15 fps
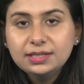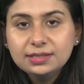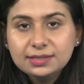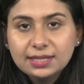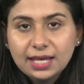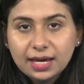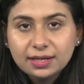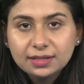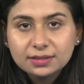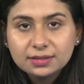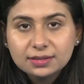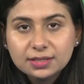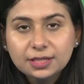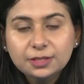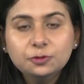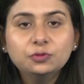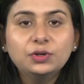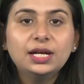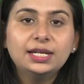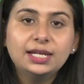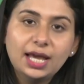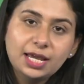these lines into
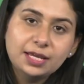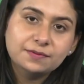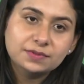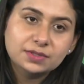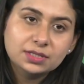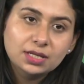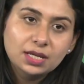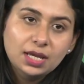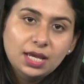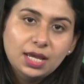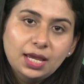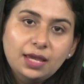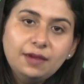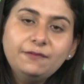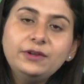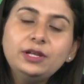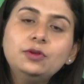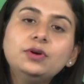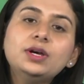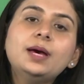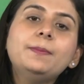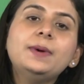our lives, if we
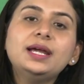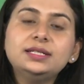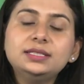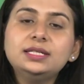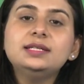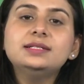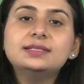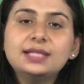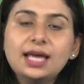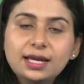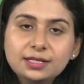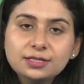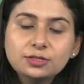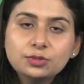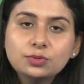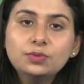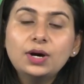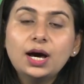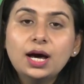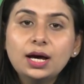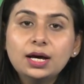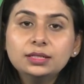look up at these lines
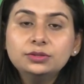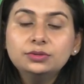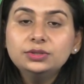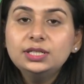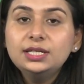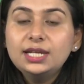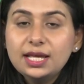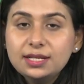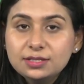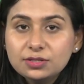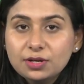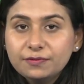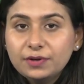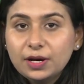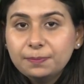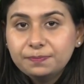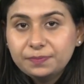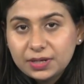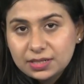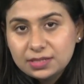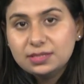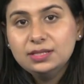through the lens of our
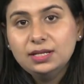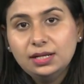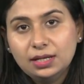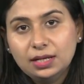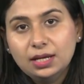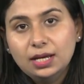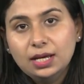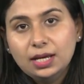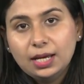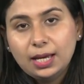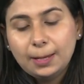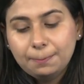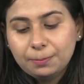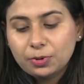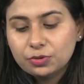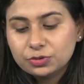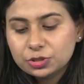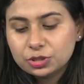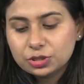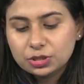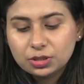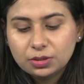personal
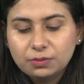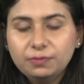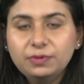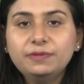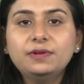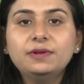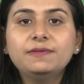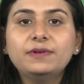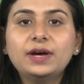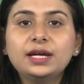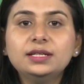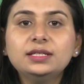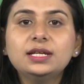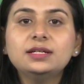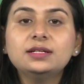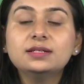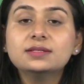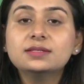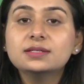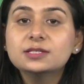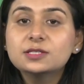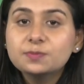approach, we will find that it
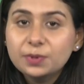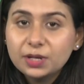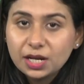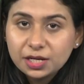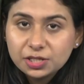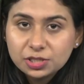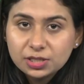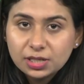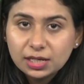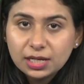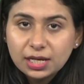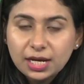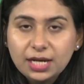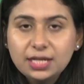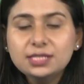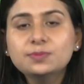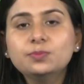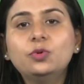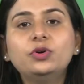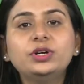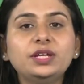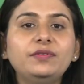is inspirational. It is
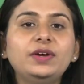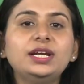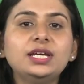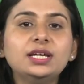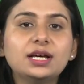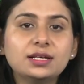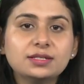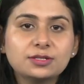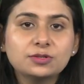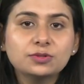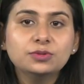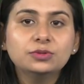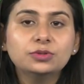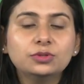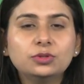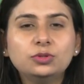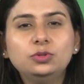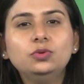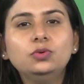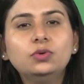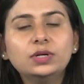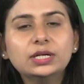motivating us to
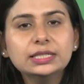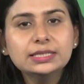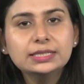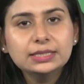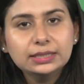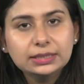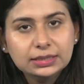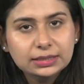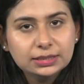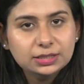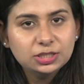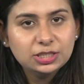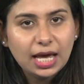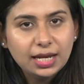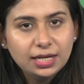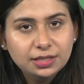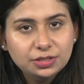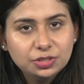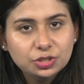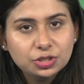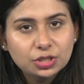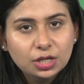do a certain
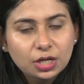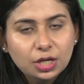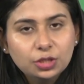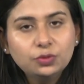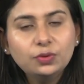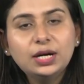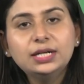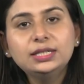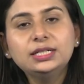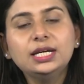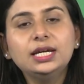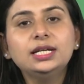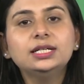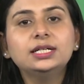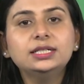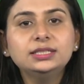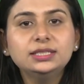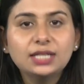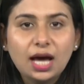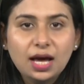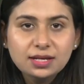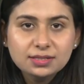challenge, to attain a
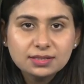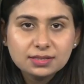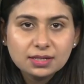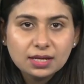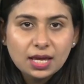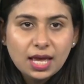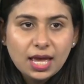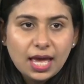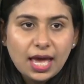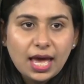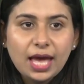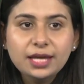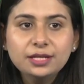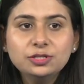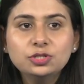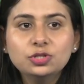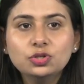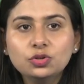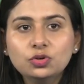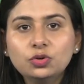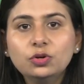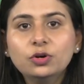task, and
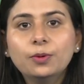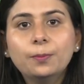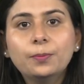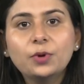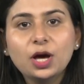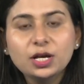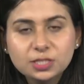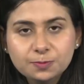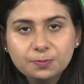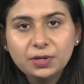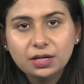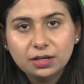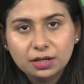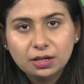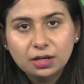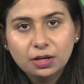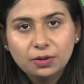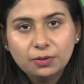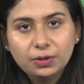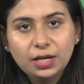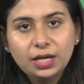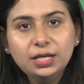to prosper
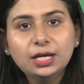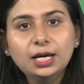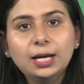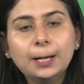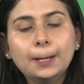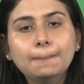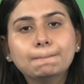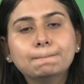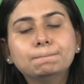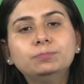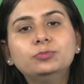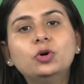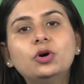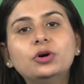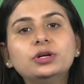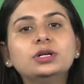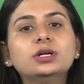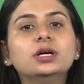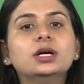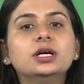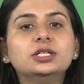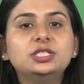in a
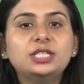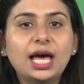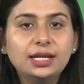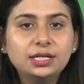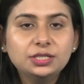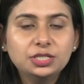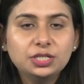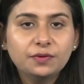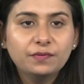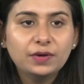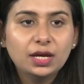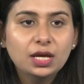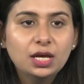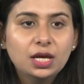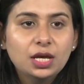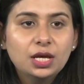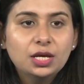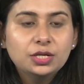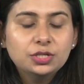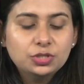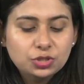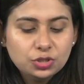more challenging way.
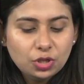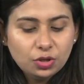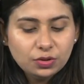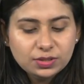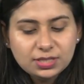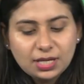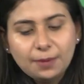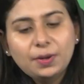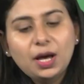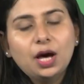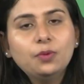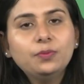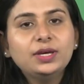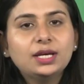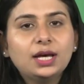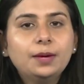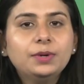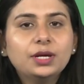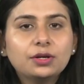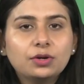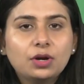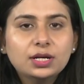So, somehow we come
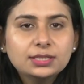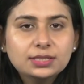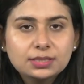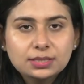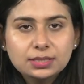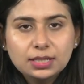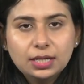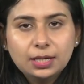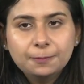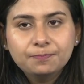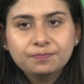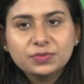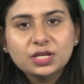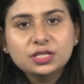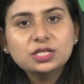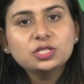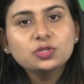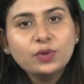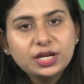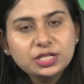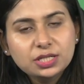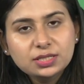across
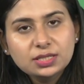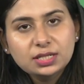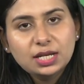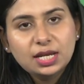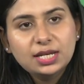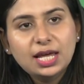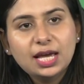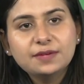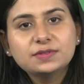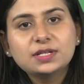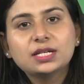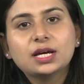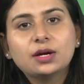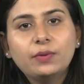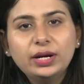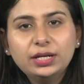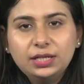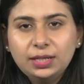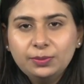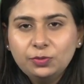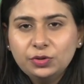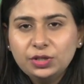situations in our lives that are quite
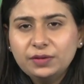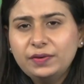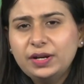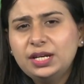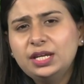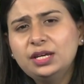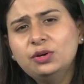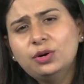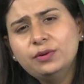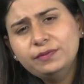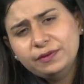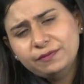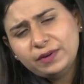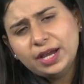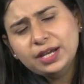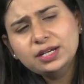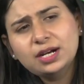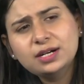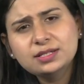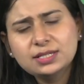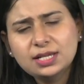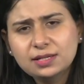demotivating, or we find
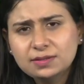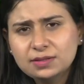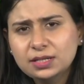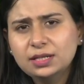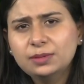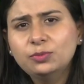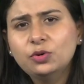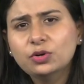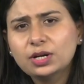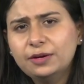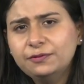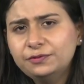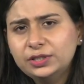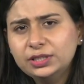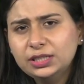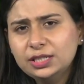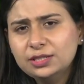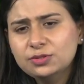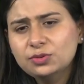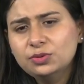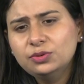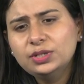ourselves in a more
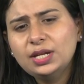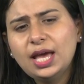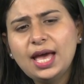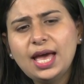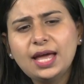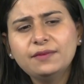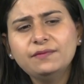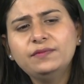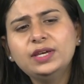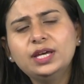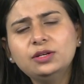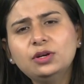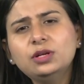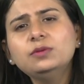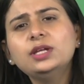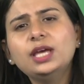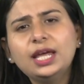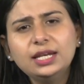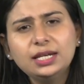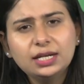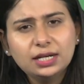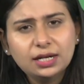comforting zone and we are not
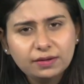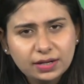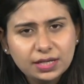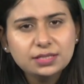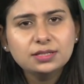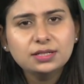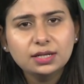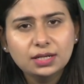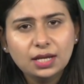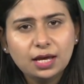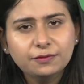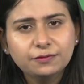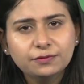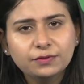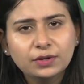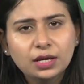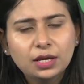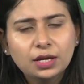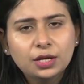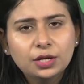encouraged enough